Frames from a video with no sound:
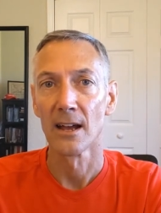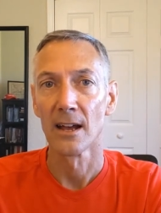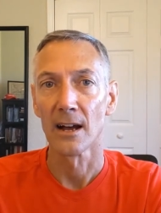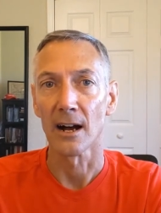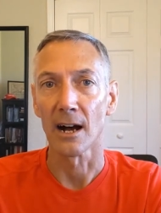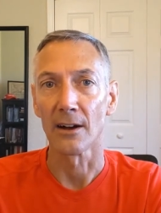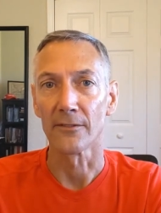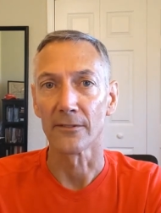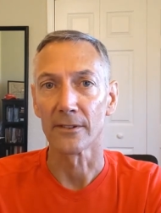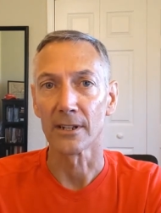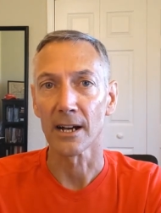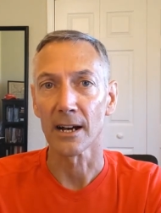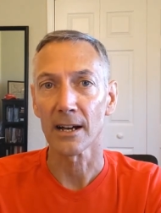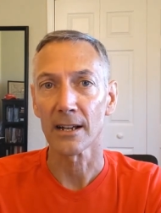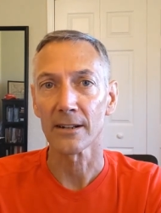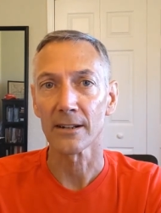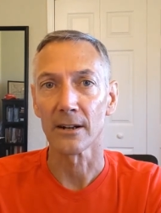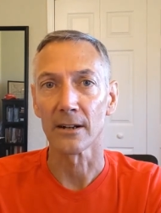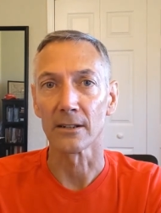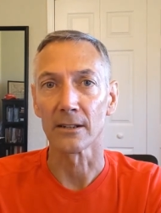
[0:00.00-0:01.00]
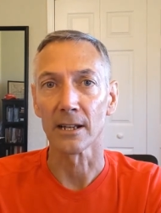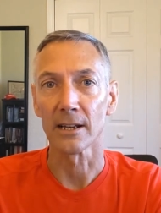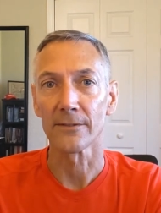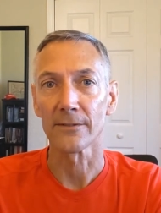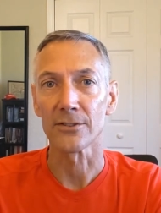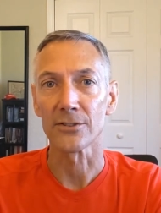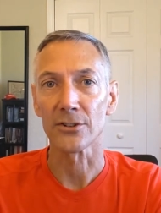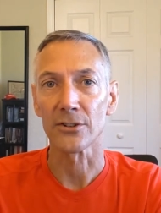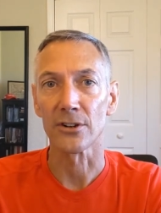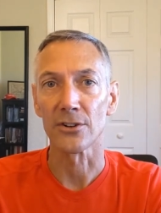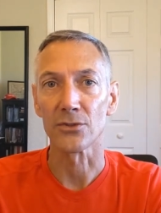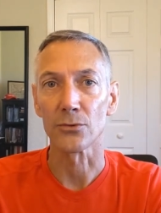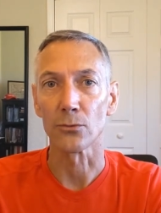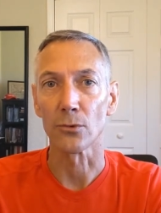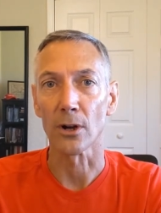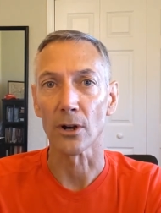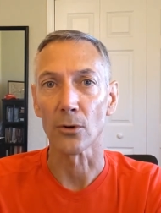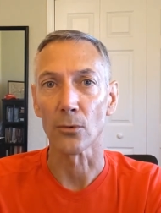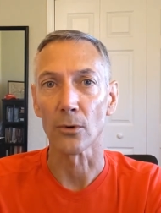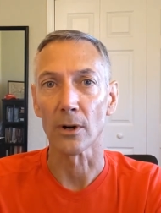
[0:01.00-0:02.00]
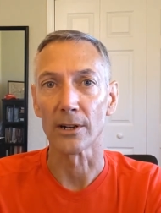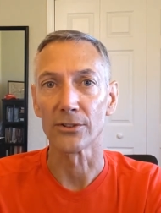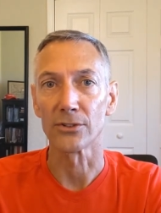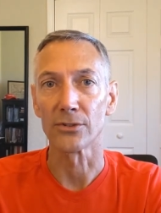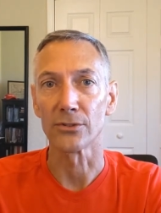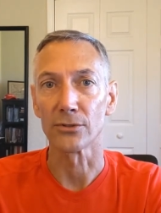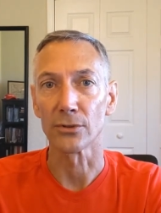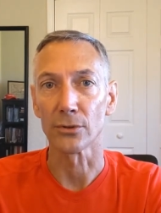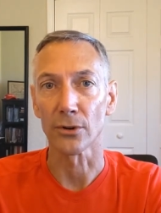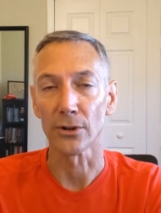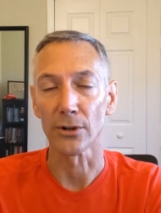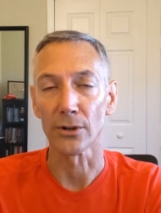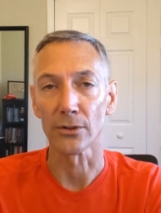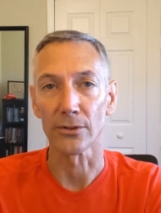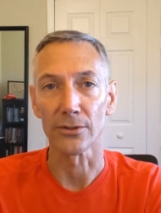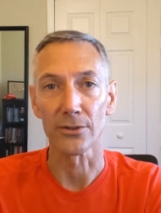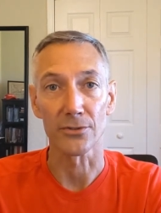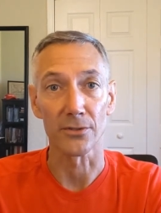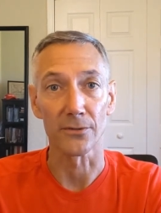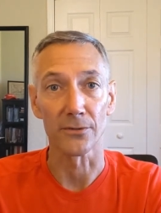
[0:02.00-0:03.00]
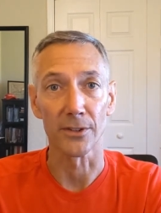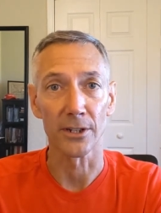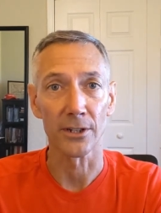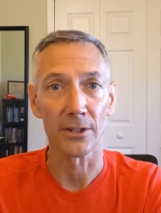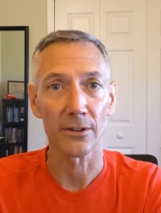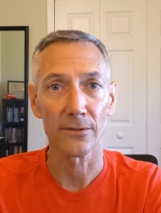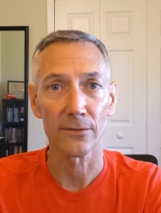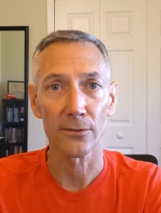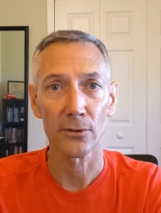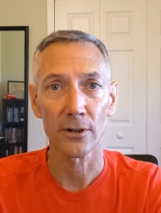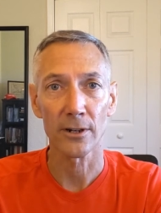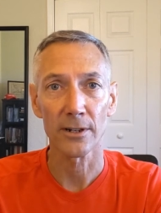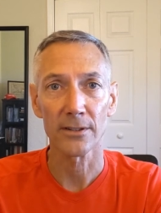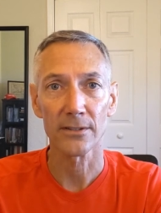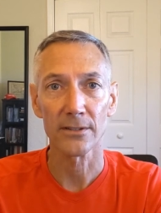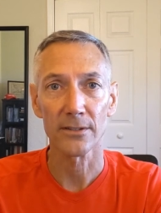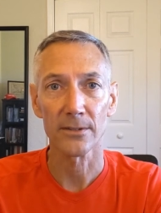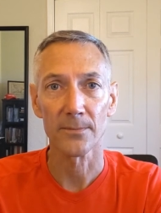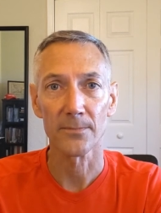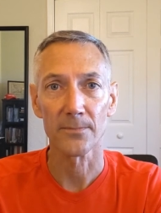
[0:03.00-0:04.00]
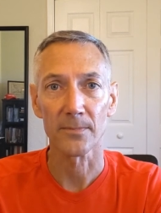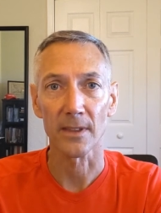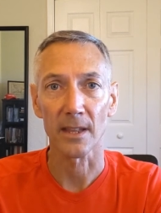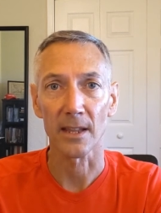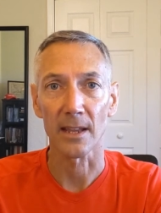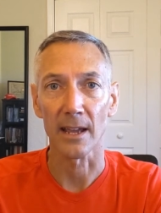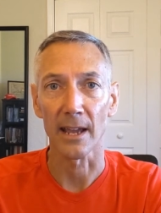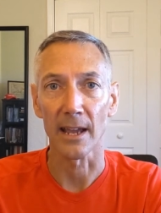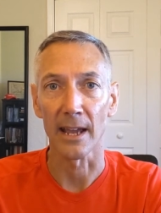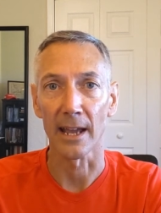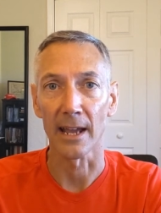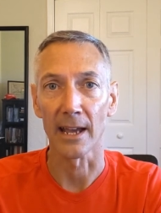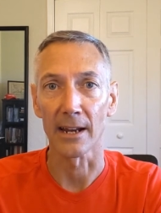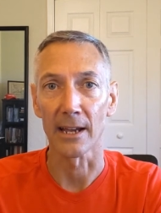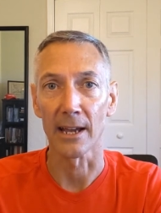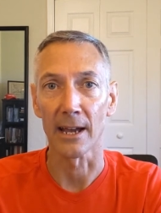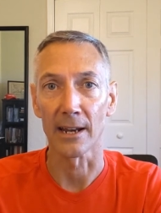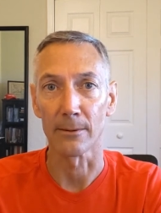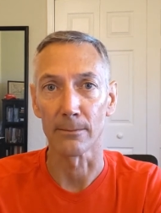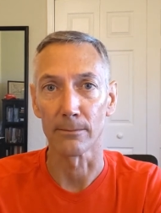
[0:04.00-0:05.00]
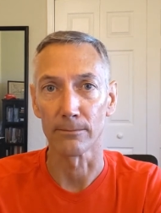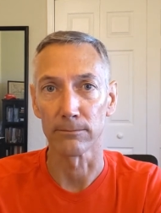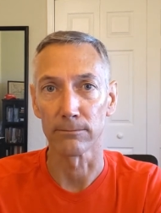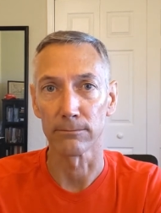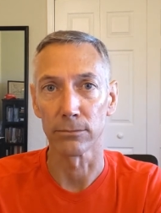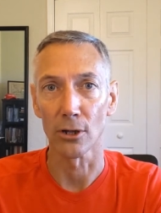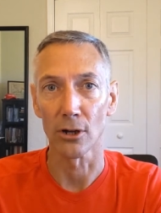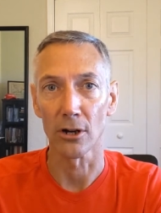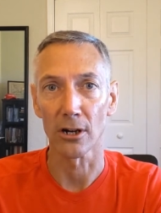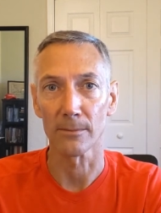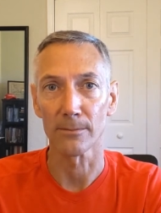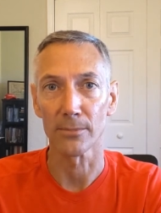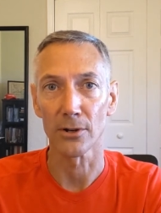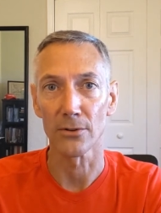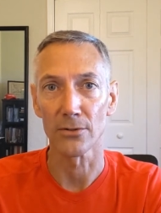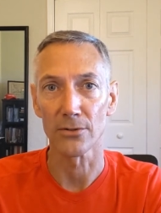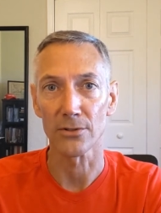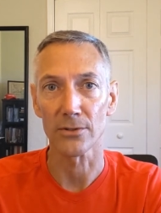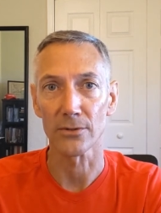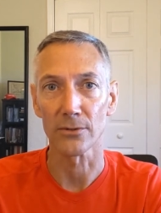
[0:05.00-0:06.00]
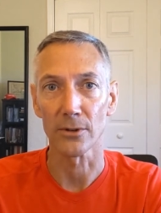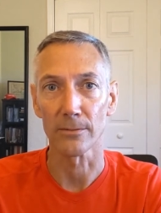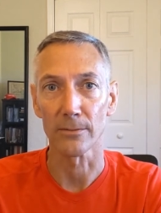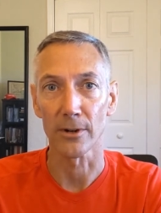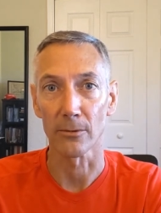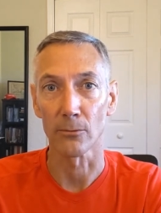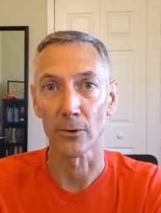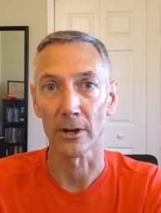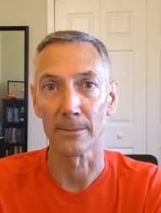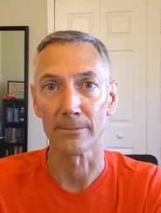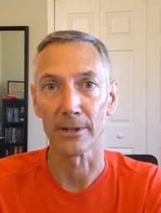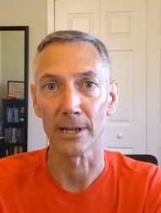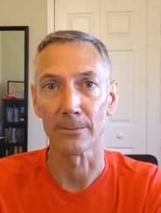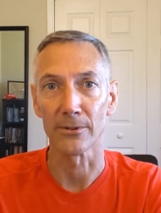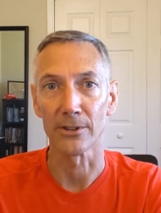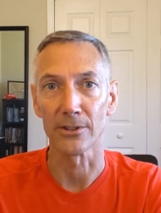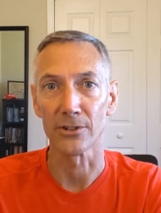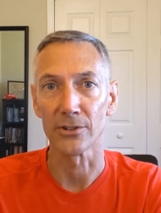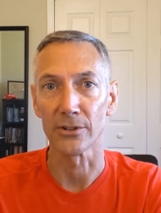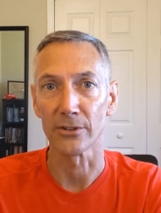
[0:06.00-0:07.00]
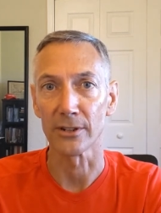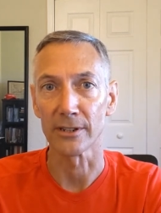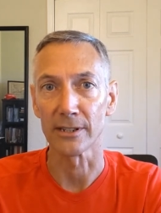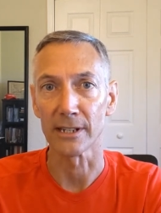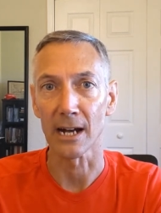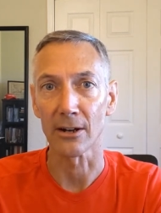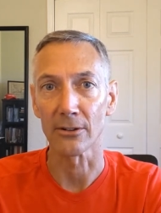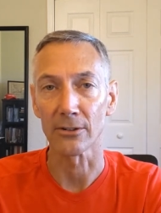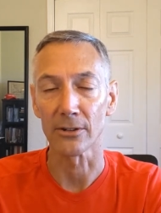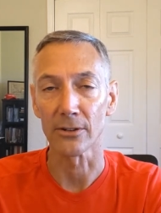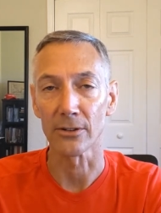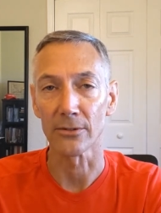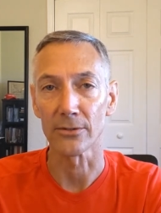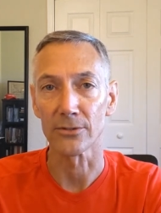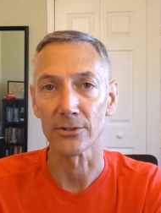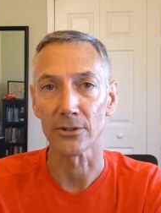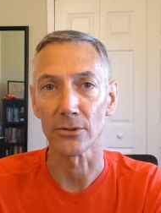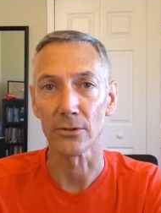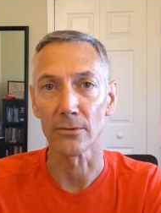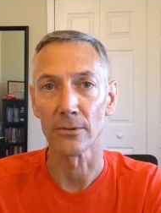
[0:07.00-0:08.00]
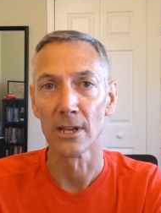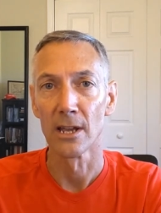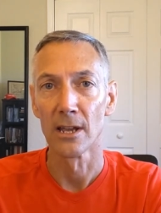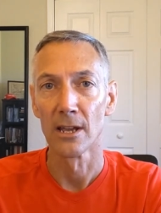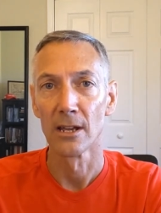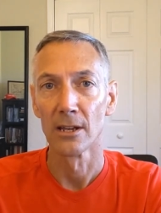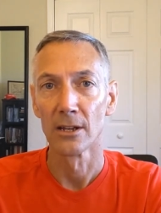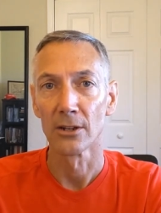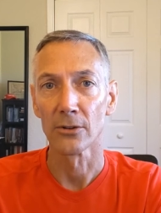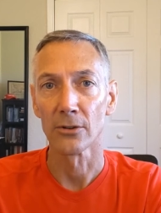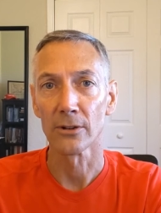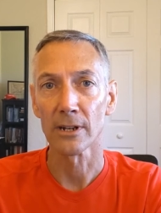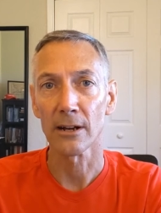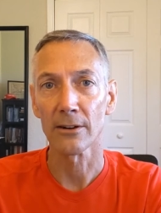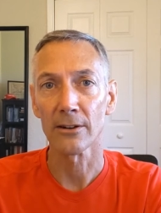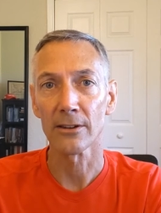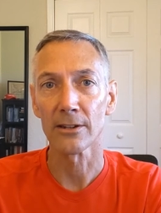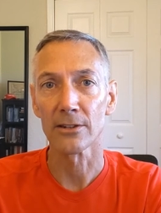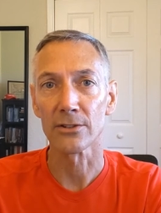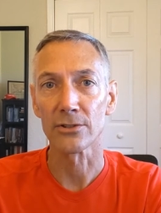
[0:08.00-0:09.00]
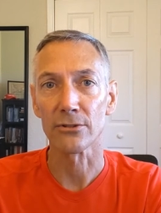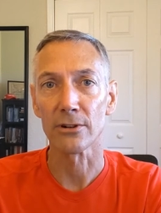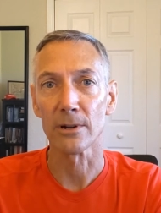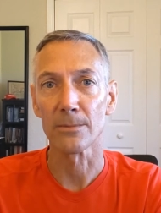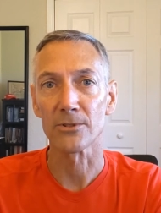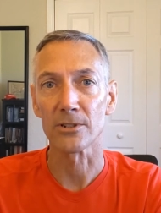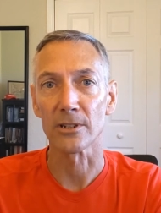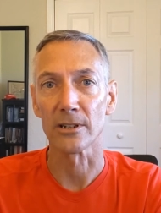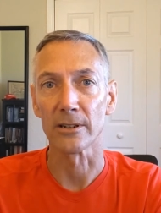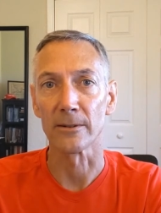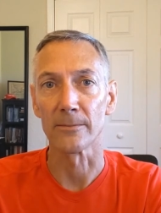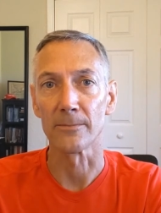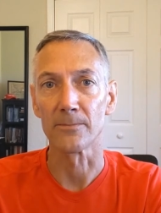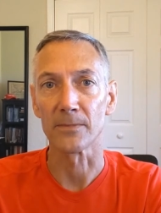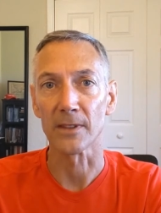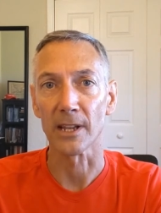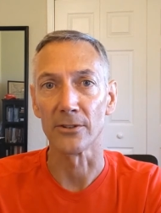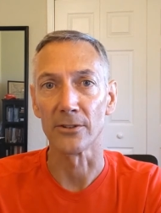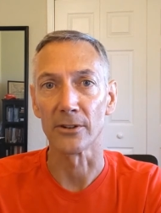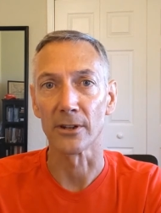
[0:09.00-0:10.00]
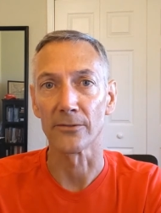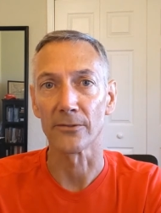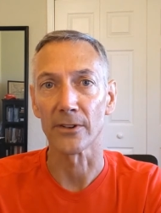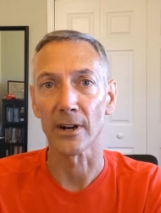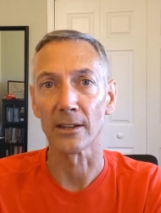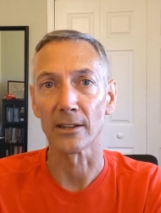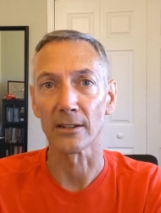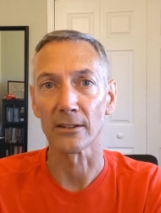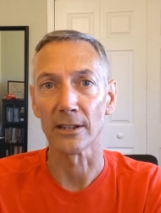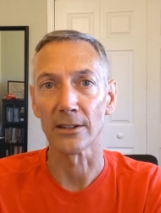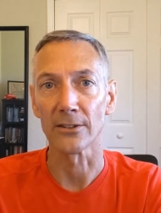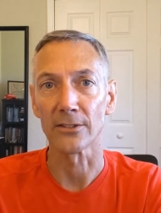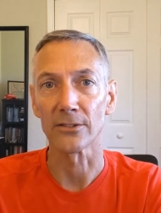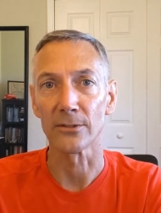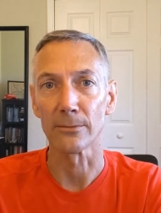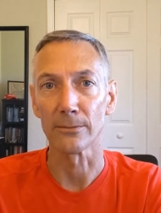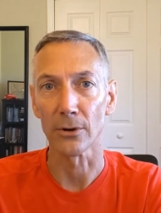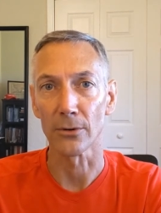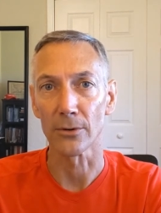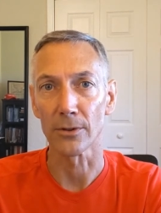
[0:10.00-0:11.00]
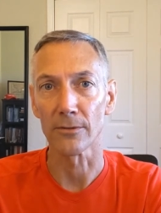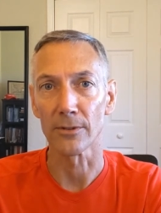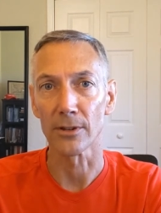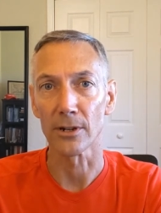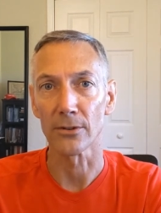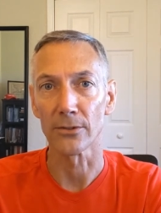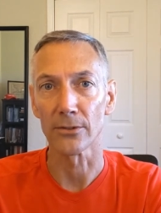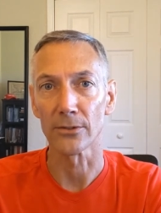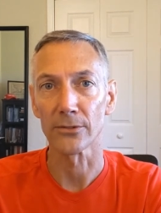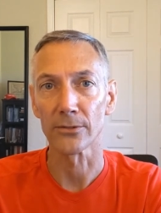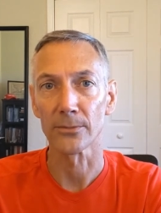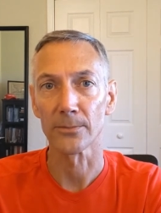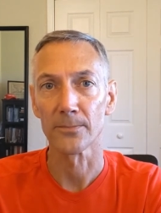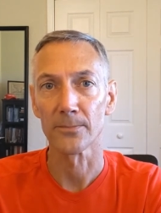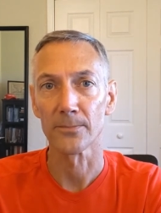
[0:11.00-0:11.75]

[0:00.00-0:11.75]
I've got a life insurance 101 tutorial. There's a video for it and a blog post, a white paper that you can download. So go down to the description and you can find the links to both of those.